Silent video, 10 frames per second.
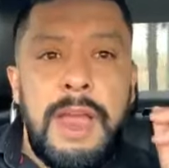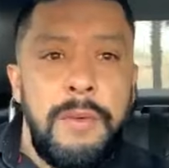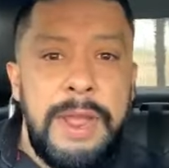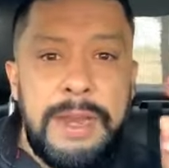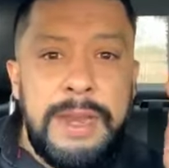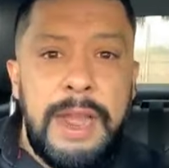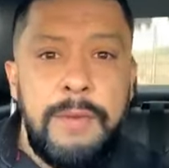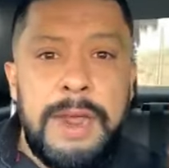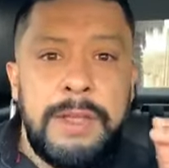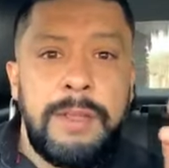Iran and
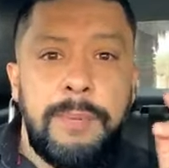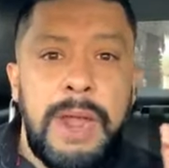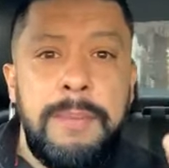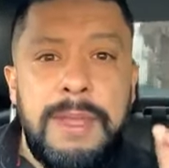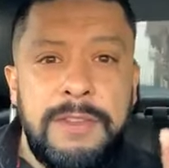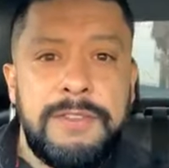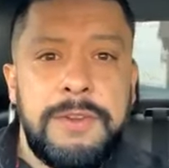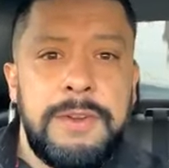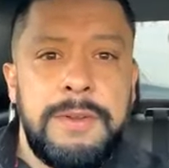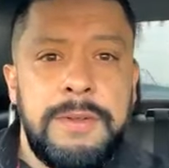Iraq, the prime
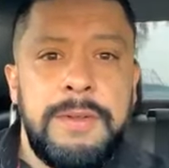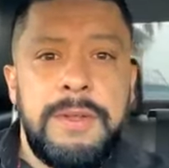minister